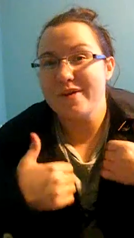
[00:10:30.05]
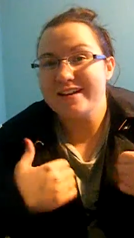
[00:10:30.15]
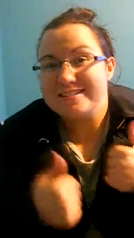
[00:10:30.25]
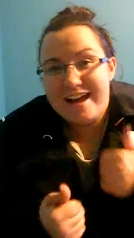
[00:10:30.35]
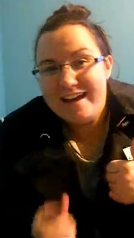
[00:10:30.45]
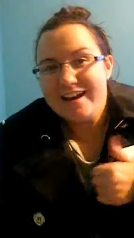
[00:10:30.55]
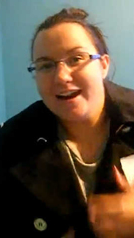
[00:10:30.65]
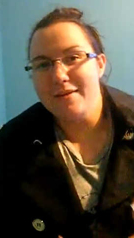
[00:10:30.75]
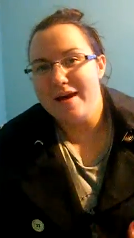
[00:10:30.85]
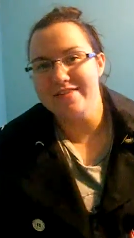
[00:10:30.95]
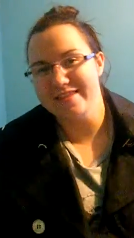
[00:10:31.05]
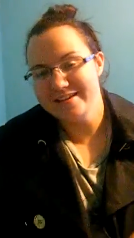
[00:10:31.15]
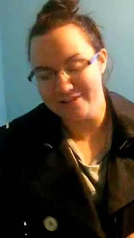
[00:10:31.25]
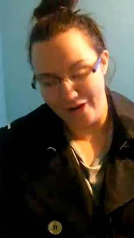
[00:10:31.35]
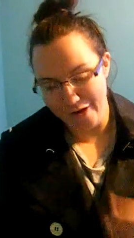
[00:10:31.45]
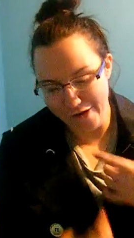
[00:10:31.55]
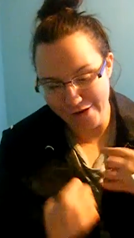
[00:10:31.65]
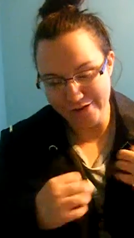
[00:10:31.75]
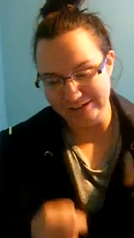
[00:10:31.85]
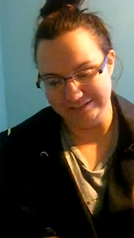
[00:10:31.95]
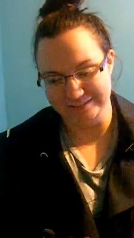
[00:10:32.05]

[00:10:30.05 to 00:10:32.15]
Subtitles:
excited about this haul.